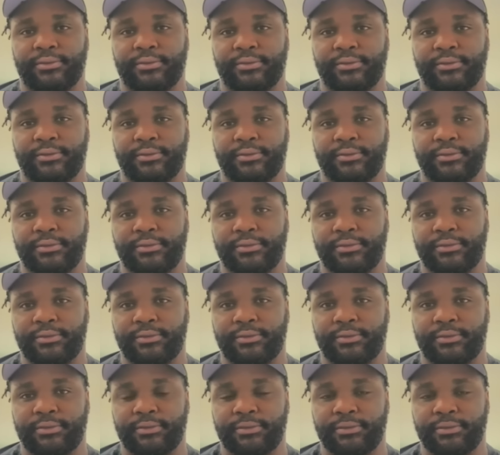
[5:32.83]

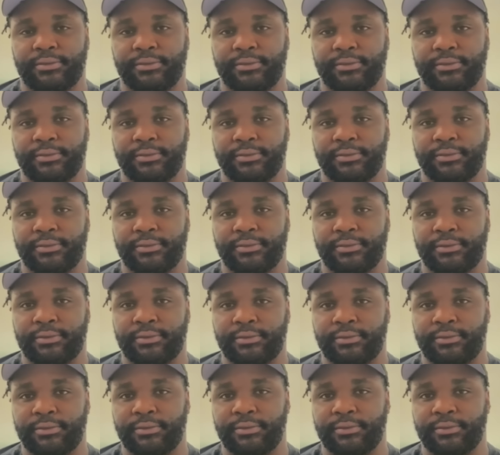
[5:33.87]

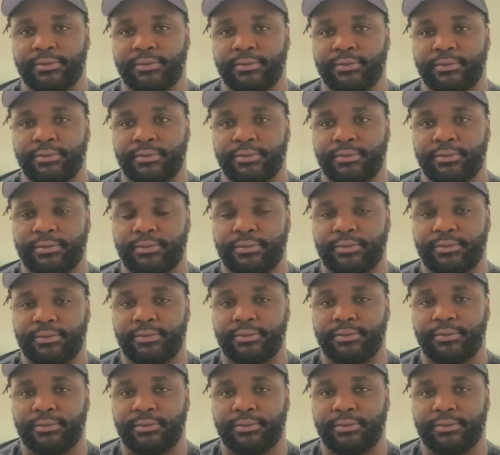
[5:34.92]

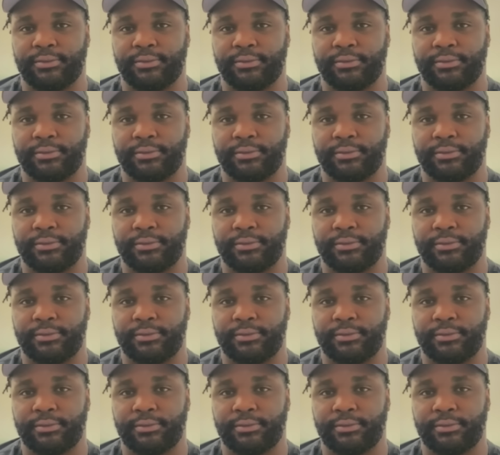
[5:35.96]
[no speech]